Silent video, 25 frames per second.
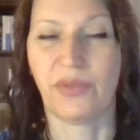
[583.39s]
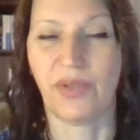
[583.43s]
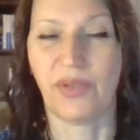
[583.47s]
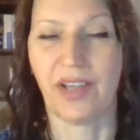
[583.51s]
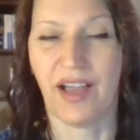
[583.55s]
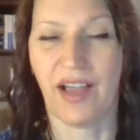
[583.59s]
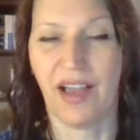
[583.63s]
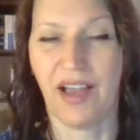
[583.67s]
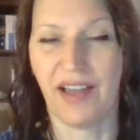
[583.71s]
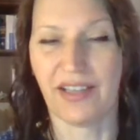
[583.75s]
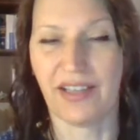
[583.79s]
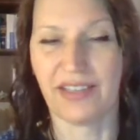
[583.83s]

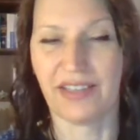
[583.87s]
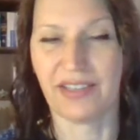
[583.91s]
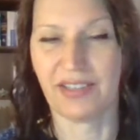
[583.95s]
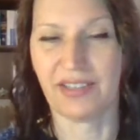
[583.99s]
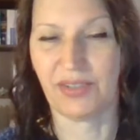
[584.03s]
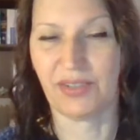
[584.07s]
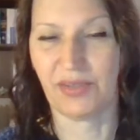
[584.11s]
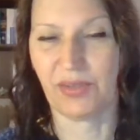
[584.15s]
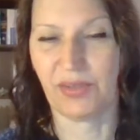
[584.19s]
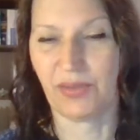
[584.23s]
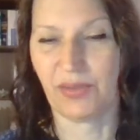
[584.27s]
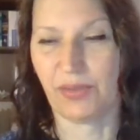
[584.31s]

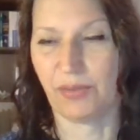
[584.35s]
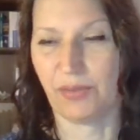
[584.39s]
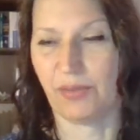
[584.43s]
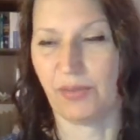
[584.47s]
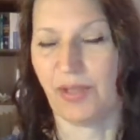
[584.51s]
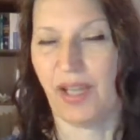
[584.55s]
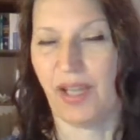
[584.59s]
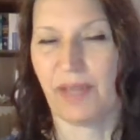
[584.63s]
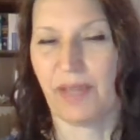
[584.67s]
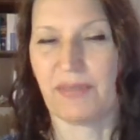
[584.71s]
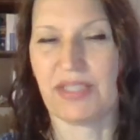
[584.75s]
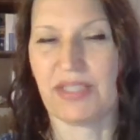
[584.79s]
garden, or
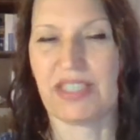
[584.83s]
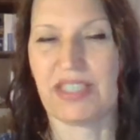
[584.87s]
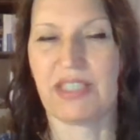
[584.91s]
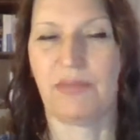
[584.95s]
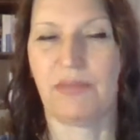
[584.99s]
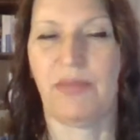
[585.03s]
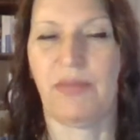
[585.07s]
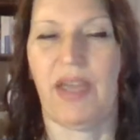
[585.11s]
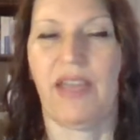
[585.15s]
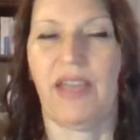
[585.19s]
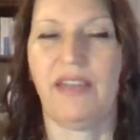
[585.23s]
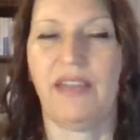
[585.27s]
perhaps to
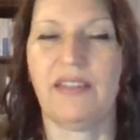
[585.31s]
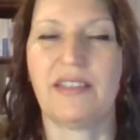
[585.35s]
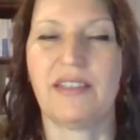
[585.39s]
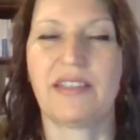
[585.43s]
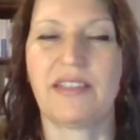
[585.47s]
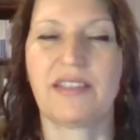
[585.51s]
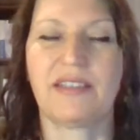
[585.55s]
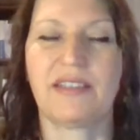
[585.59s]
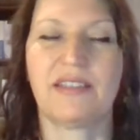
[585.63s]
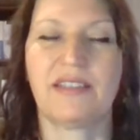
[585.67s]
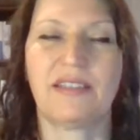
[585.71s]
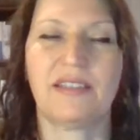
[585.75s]

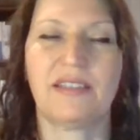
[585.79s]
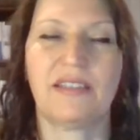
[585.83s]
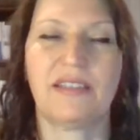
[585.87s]
paint